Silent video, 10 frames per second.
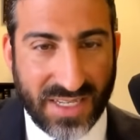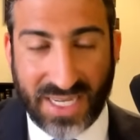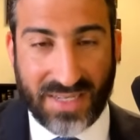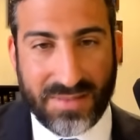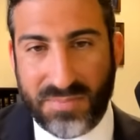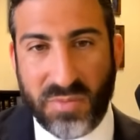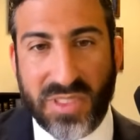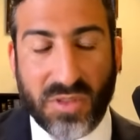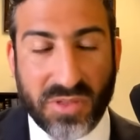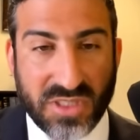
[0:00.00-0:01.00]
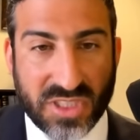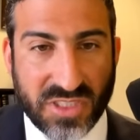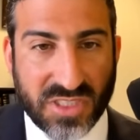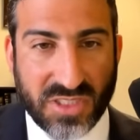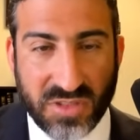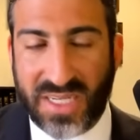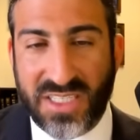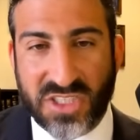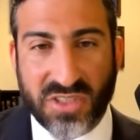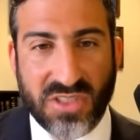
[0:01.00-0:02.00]
Again, we don't know what the jury's going to do.
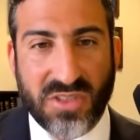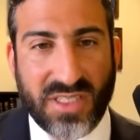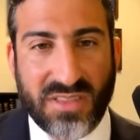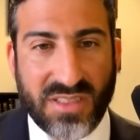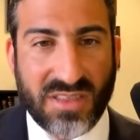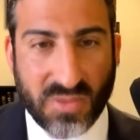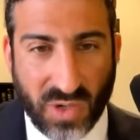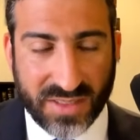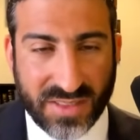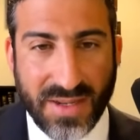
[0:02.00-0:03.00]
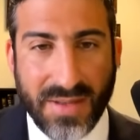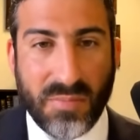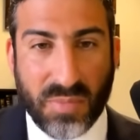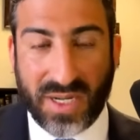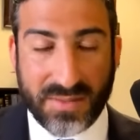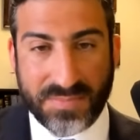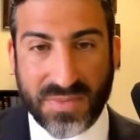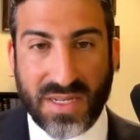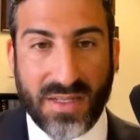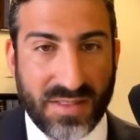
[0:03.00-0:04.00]
Any jury can do anything that they want. But
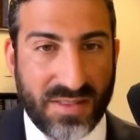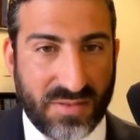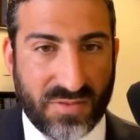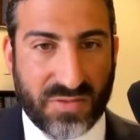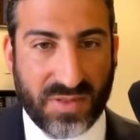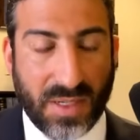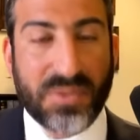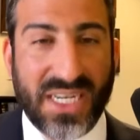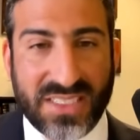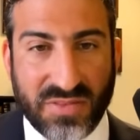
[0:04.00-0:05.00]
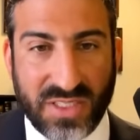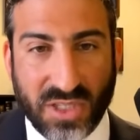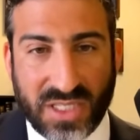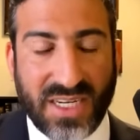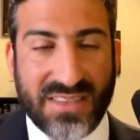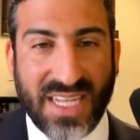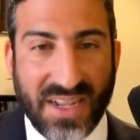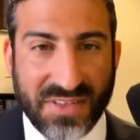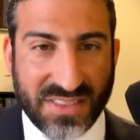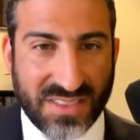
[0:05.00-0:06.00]
objectively, looking at the
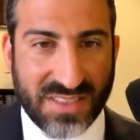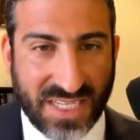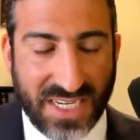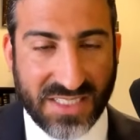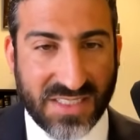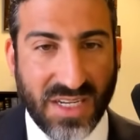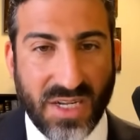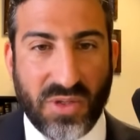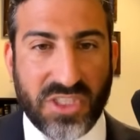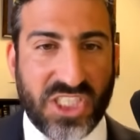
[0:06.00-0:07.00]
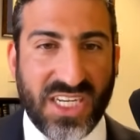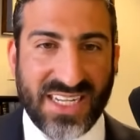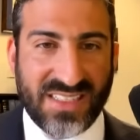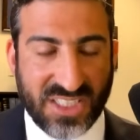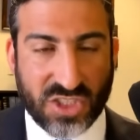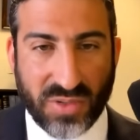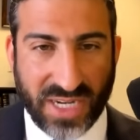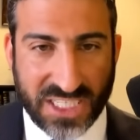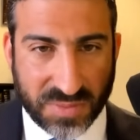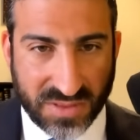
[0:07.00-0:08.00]
evidence in this case, when she has these two
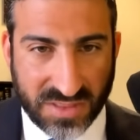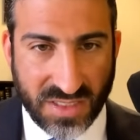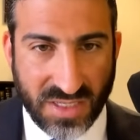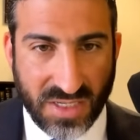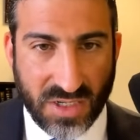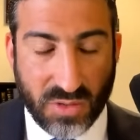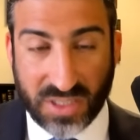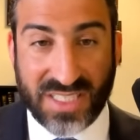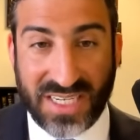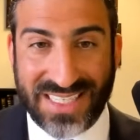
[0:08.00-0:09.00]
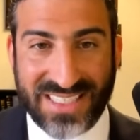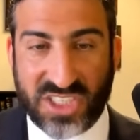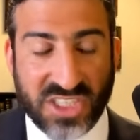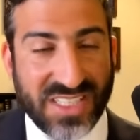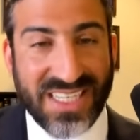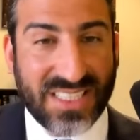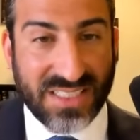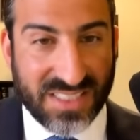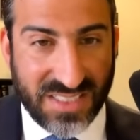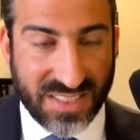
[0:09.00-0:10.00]
experts who are saying that it's just
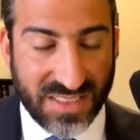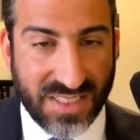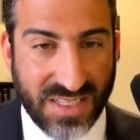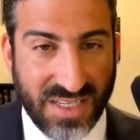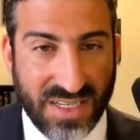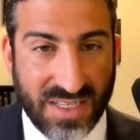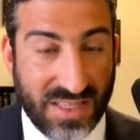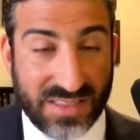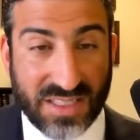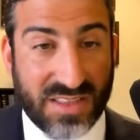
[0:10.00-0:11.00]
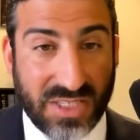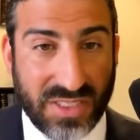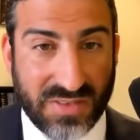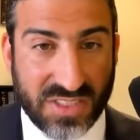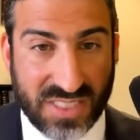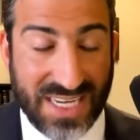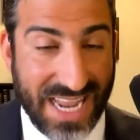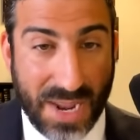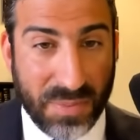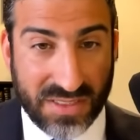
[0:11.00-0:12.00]
inconsistent that the theory of the state
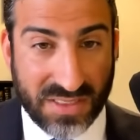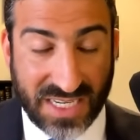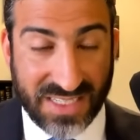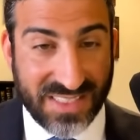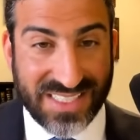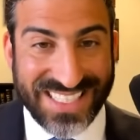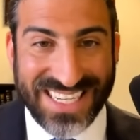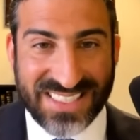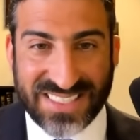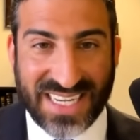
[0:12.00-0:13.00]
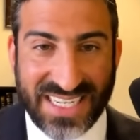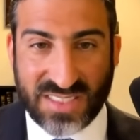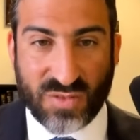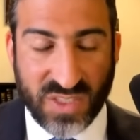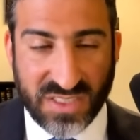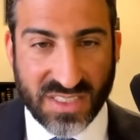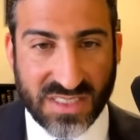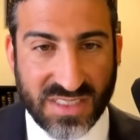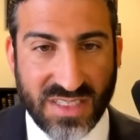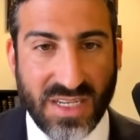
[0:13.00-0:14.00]
happened in this case, it's against science and
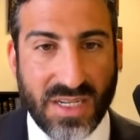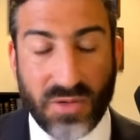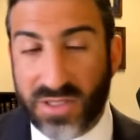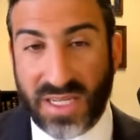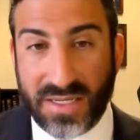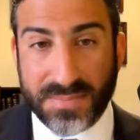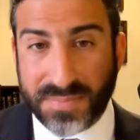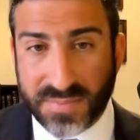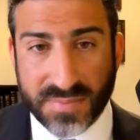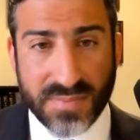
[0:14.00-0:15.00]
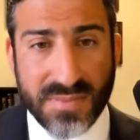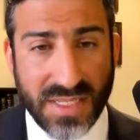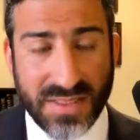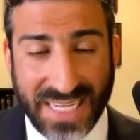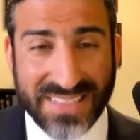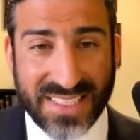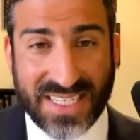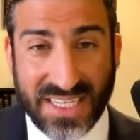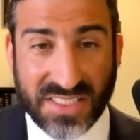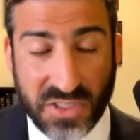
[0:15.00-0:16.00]
physics, well, then that's the
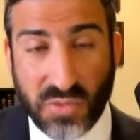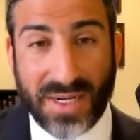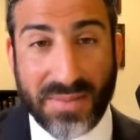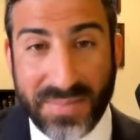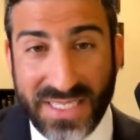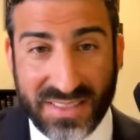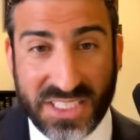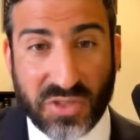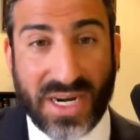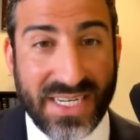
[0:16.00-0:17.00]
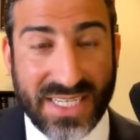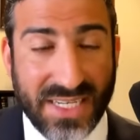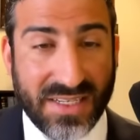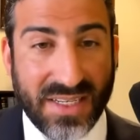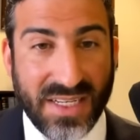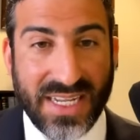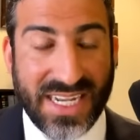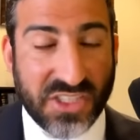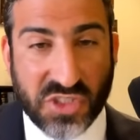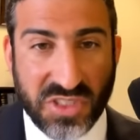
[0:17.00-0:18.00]
case that you want to immediately try again
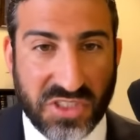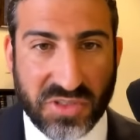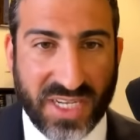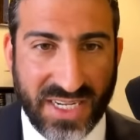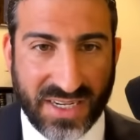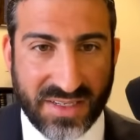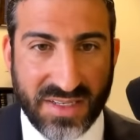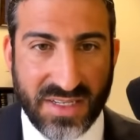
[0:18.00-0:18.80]
as soon as you can.